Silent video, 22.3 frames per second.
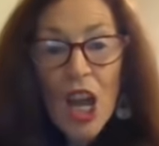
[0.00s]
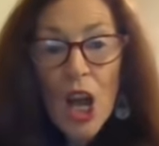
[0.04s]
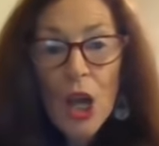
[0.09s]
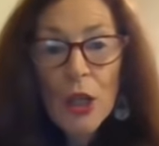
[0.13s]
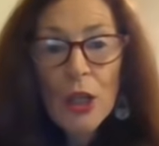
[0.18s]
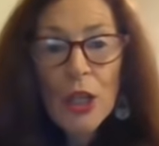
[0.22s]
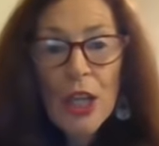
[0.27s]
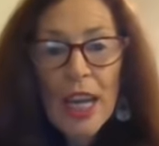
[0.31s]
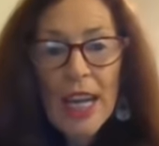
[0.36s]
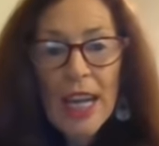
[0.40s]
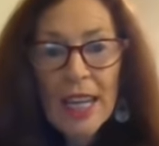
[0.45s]

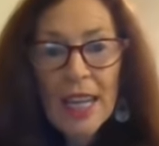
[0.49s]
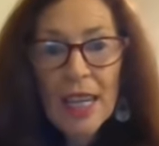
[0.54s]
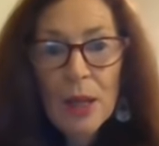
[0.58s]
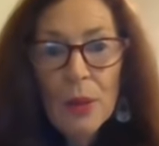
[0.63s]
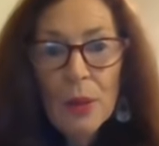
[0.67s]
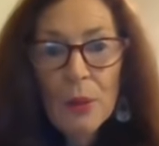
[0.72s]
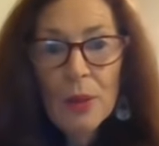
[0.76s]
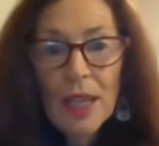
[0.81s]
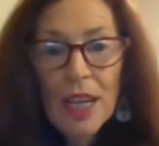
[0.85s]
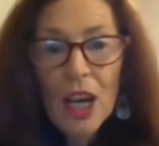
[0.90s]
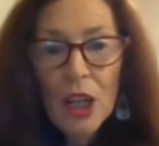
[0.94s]
Okay,
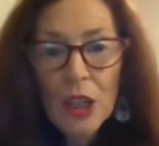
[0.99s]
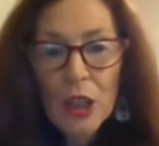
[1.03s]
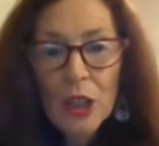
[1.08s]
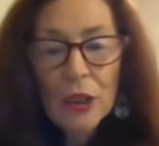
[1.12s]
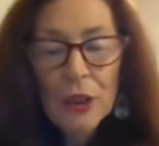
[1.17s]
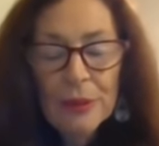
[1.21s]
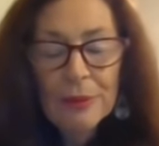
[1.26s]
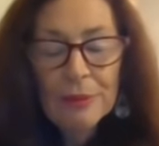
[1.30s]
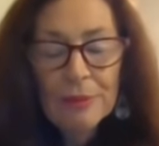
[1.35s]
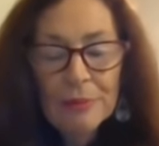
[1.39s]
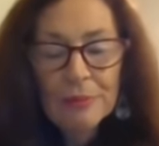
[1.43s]
here we go.
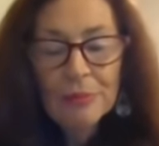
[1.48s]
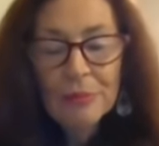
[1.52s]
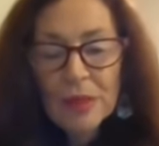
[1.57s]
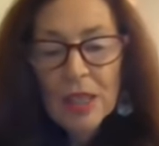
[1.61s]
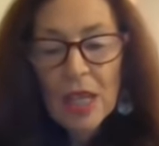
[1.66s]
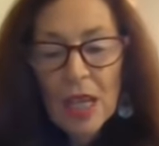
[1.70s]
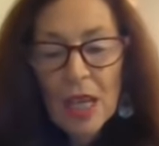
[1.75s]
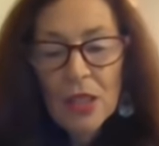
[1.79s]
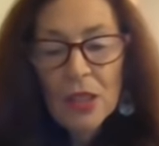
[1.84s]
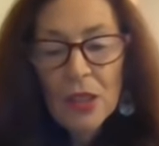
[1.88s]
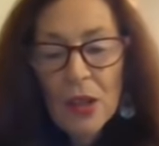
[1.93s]

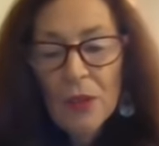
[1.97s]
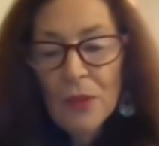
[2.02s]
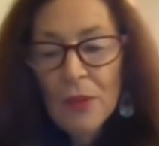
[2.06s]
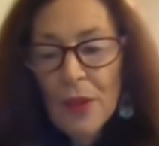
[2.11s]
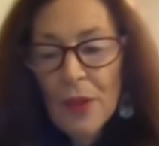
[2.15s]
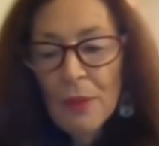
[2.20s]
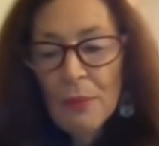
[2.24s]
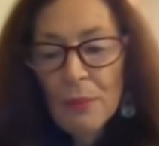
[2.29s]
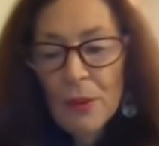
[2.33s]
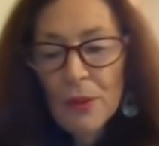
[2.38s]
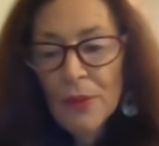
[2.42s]

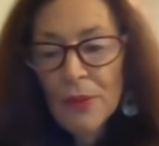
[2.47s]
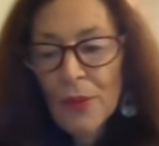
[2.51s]
November